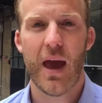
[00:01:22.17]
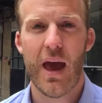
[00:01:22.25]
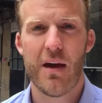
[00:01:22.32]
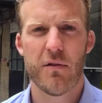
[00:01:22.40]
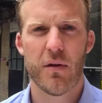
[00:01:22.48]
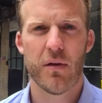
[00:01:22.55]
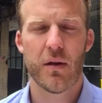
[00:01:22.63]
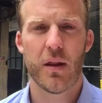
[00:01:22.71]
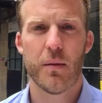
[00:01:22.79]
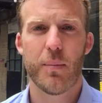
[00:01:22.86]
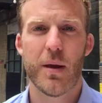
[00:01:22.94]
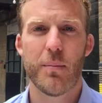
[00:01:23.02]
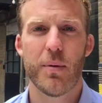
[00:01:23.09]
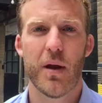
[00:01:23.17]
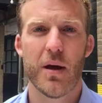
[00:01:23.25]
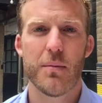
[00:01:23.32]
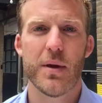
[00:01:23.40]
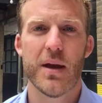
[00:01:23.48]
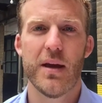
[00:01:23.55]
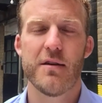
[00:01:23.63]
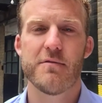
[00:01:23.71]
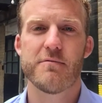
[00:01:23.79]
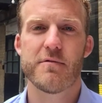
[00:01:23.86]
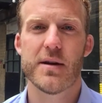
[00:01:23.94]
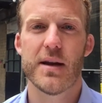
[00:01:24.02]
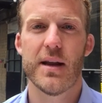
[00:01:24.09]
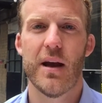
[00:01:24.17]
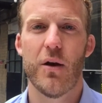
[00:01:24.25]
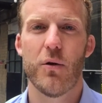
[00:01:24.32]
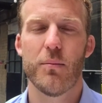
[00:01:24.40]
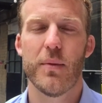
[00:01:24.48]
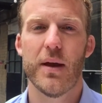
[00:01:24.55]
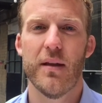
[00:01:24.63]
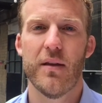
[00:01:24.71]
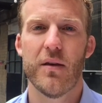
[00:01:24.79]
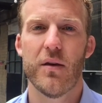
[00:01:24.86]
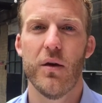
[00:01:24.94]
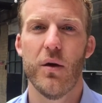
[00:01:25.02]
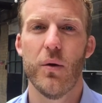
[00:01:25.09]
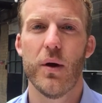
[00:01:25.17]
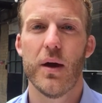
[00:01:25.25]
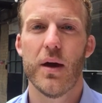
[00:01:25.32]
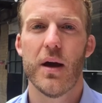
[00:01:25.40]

carers and other people like me really helped me to